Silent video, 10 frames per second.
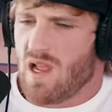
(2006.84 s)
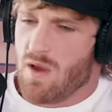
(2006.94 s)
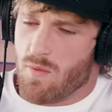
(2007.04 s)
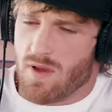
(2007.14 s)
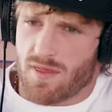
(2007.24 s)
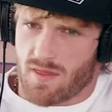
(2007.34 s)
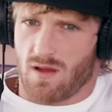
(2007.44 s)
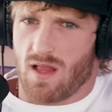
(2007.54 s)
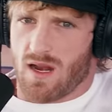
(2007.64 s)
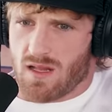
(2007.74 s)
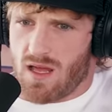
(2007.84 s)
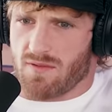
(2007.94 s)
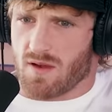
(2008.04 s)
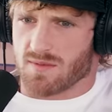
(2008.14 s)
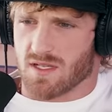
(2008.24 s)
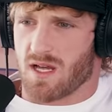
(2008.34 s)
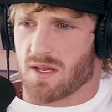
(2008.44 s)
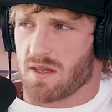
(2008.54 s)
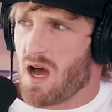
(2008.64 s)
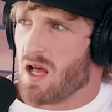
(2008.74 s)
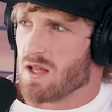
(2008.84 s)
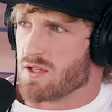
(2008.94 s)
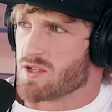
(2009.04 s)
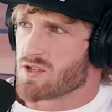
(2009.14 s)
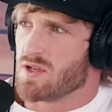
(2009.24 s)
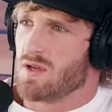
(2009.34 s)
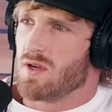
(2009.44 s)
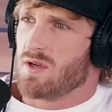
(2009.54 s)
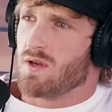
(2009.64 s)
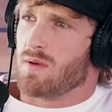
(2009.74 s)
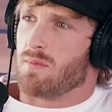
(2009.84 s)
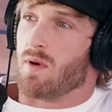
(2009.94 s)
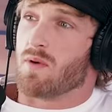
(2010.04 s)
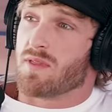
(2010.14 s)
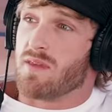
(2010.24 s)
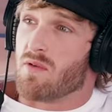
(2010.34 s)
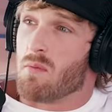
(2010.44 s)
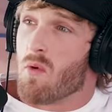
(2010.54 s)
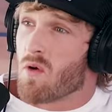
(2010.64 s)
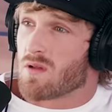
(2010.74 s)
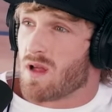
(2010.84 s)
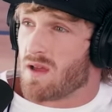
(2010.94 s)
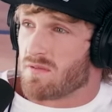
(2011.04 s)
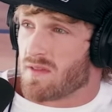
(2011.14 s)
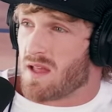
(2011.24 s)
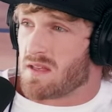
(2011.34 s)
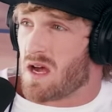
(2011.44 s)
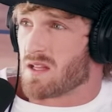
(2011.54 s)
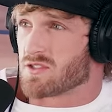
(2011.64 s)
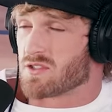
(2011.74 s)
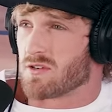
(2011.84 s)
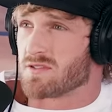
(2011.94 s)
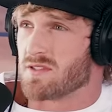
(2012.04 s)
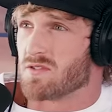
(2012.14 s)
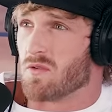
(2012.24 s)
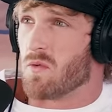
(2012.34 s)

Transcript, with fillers: and with a lot of life comes a lot of knowledge. Believe that. But with even more life, that knowledge turns into